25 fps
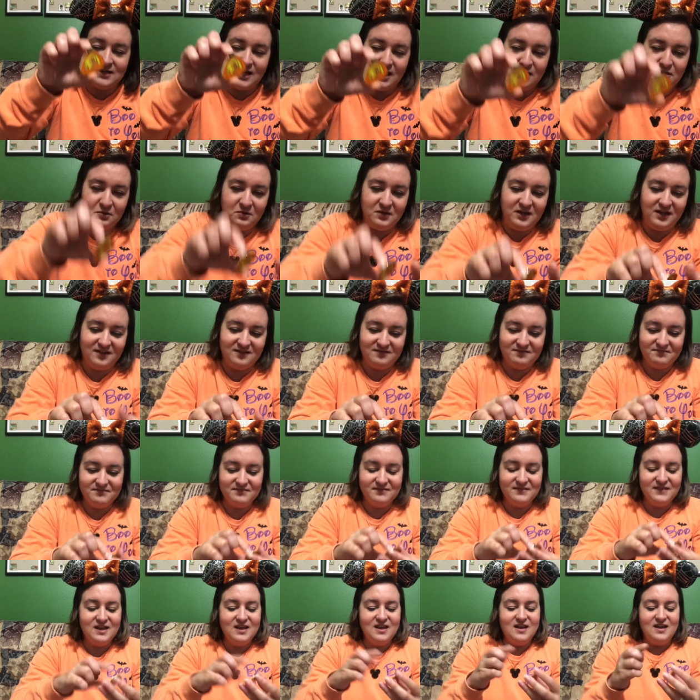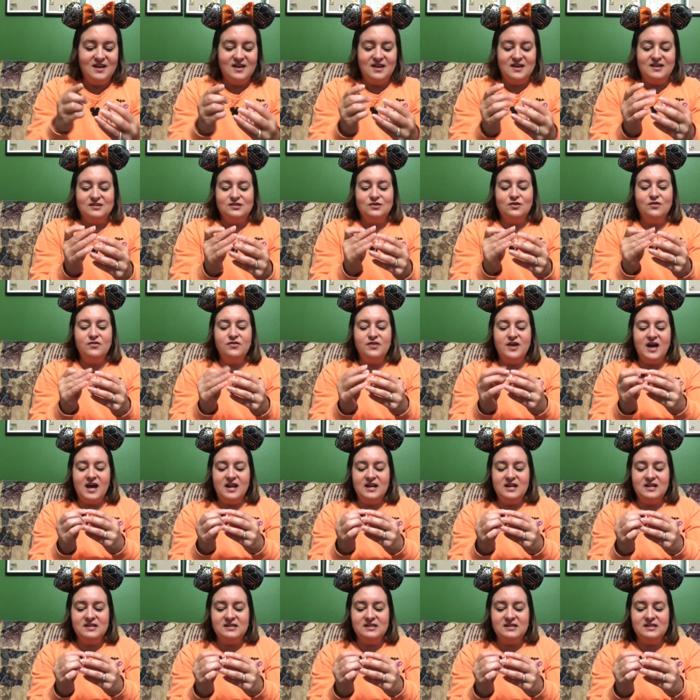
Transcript: Halloween. So that